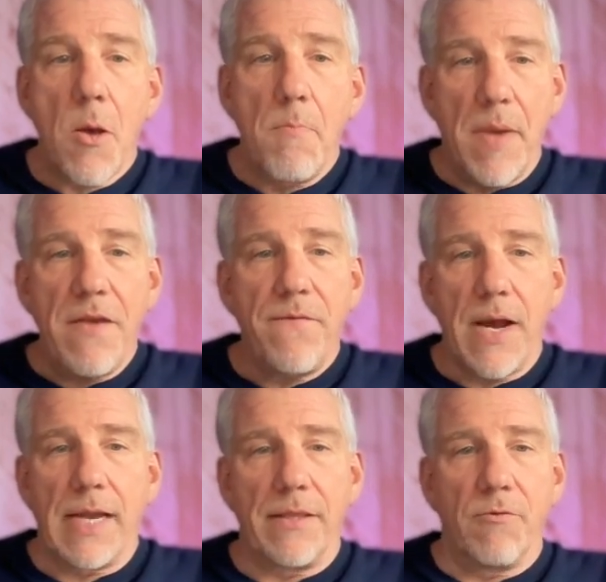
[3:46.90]
may
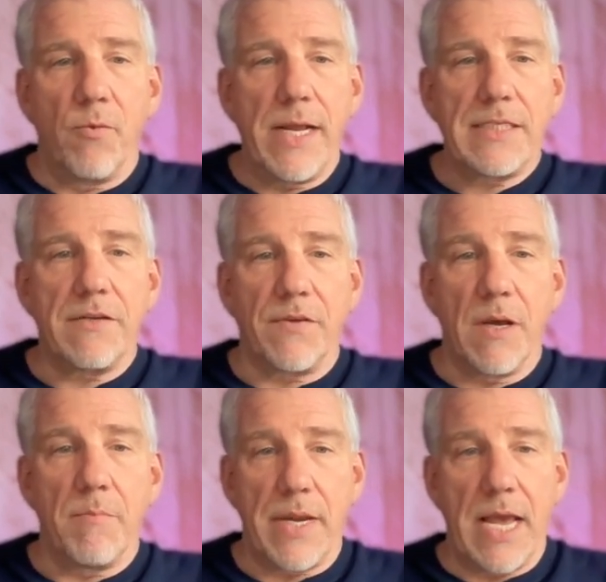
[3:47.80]
find that rates have
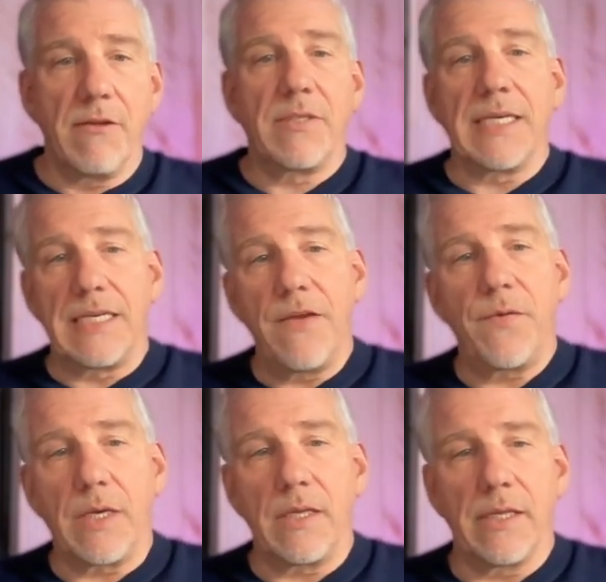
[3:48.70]
come down
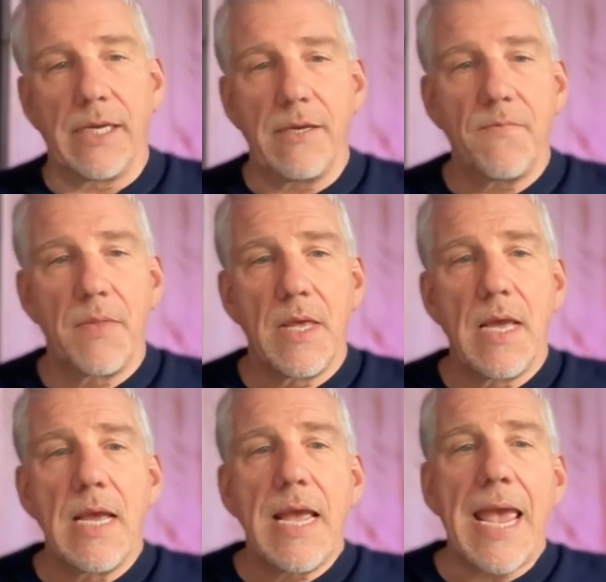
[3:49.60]
significantly
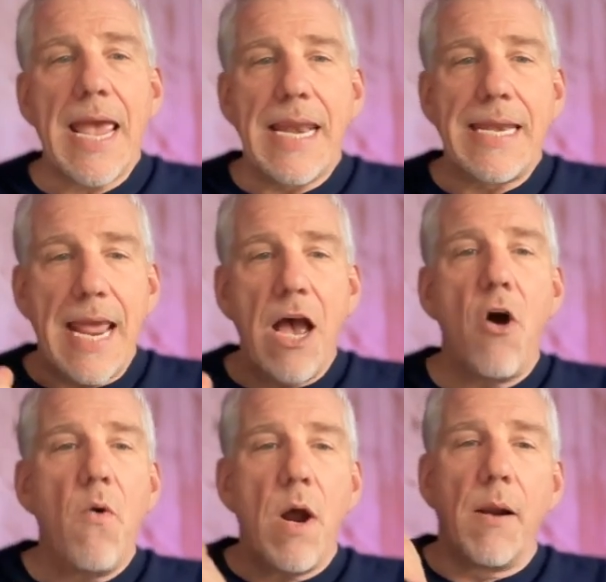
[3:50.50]
and
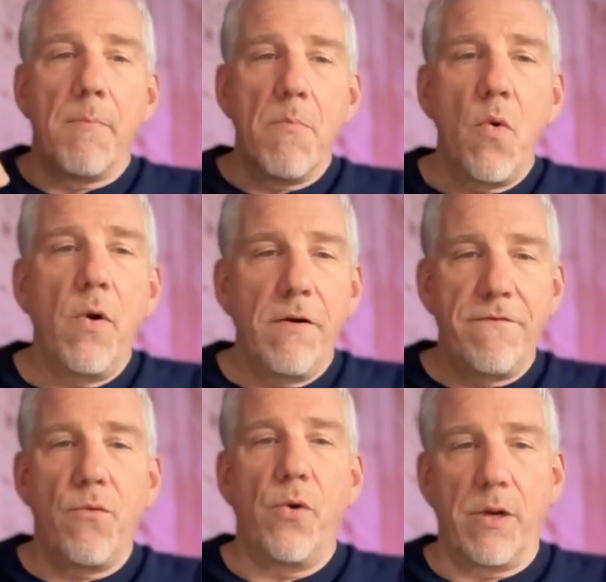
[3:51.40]
now are more
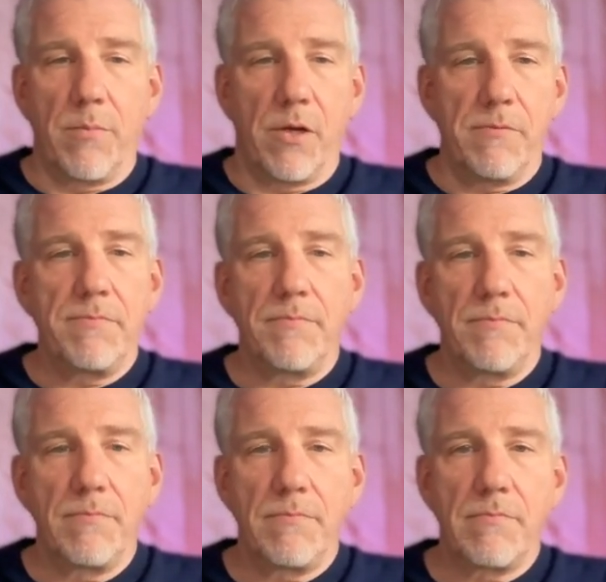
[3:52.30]
affordable.
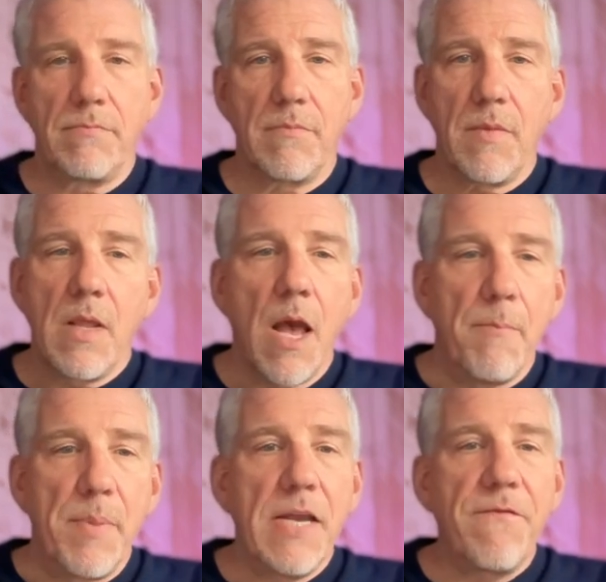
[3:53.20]
A
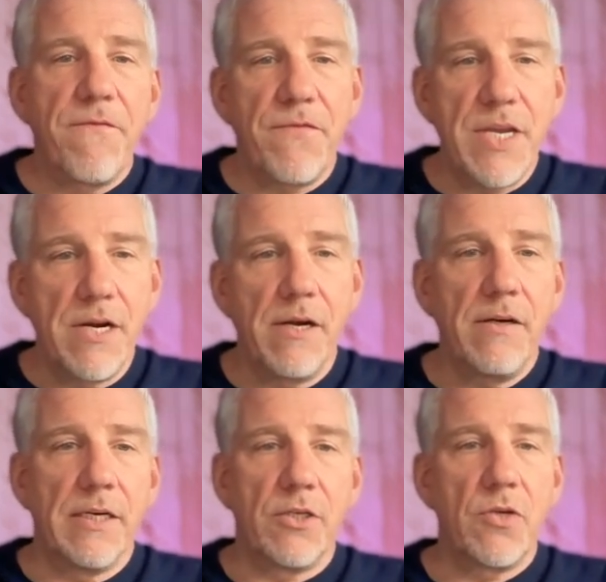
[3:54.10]
big
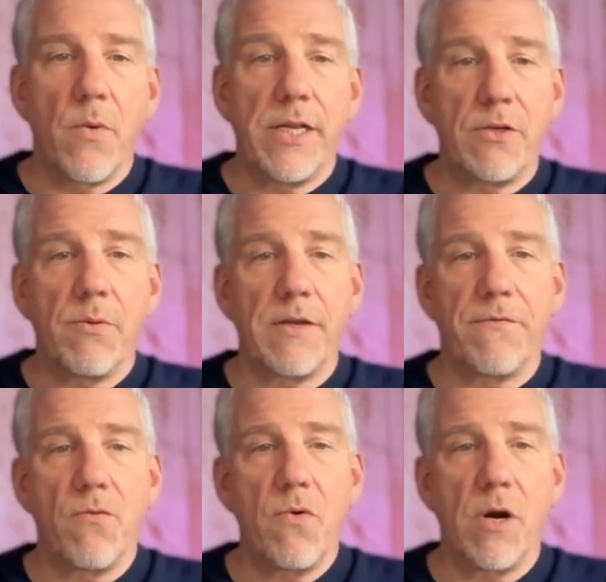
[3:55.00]
fear in
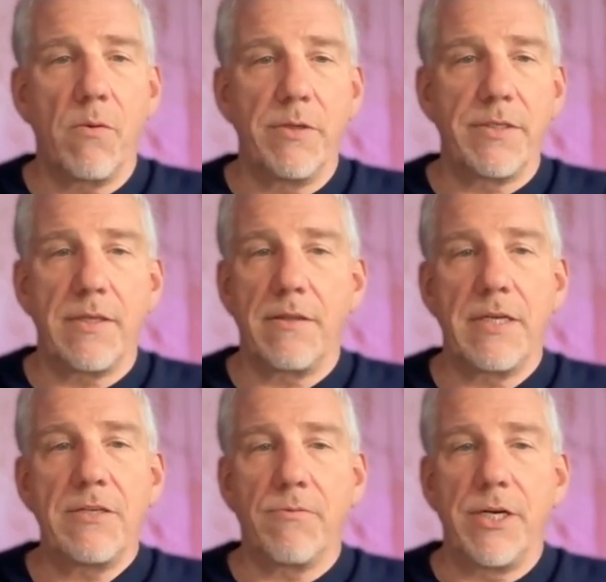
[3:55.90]
2024 was that
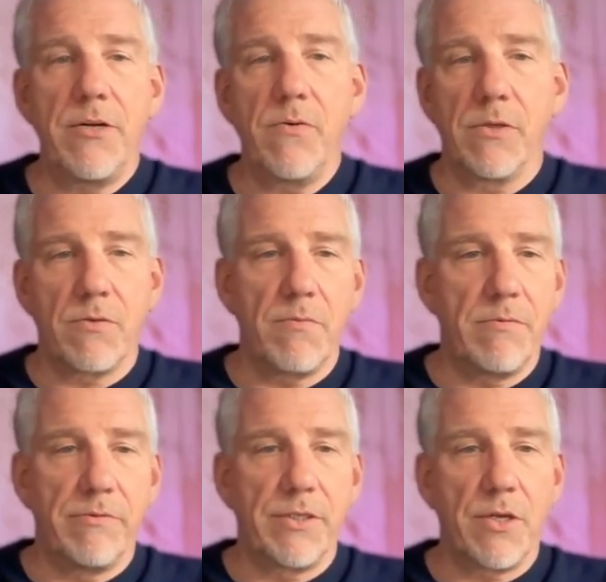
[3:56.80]
these renewals
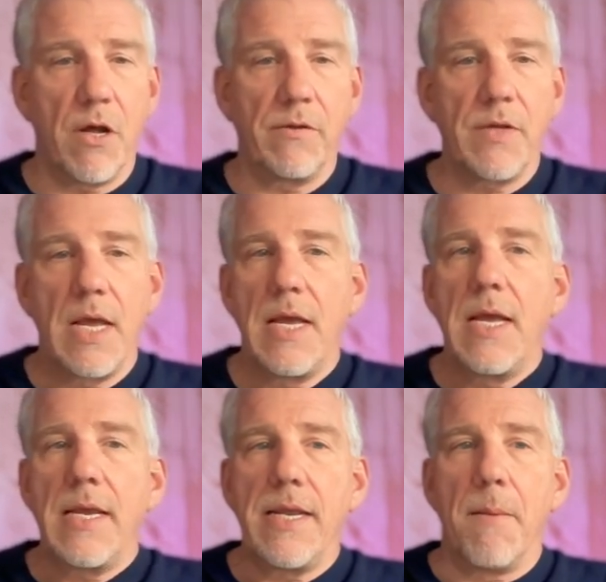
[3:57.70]
would result
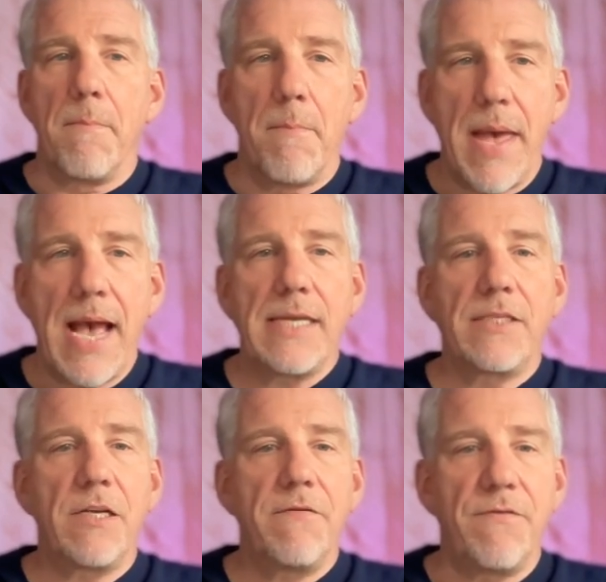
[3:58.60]
in a
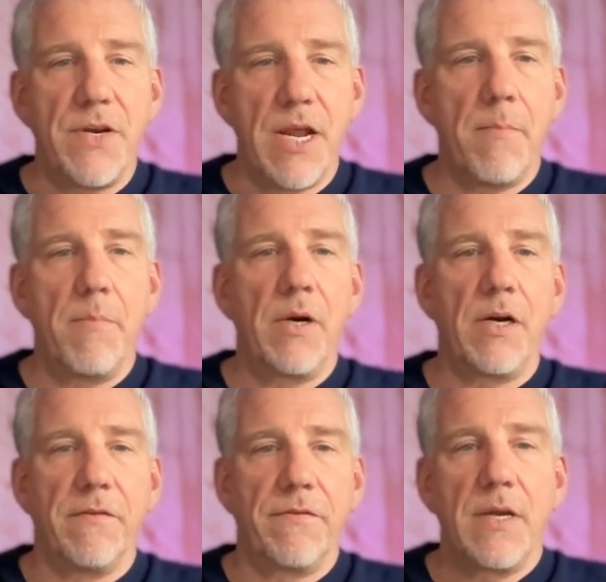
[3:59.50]
massive number
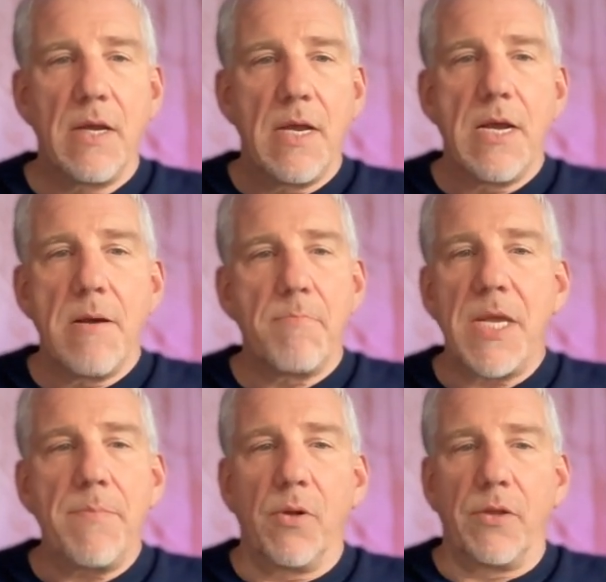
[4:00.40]
of
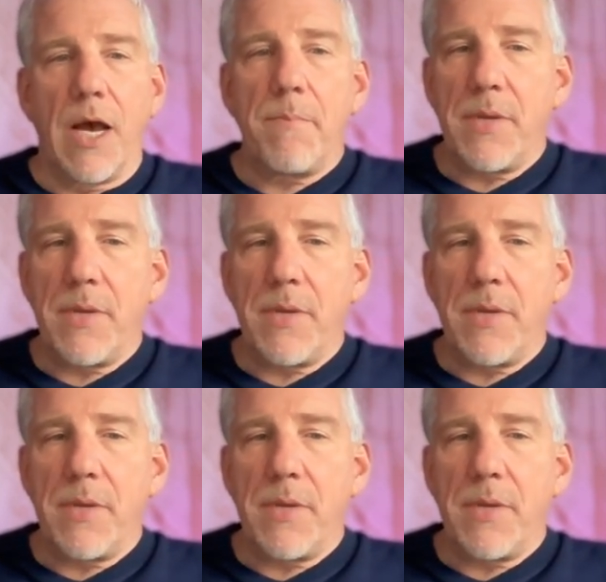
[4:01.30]
people not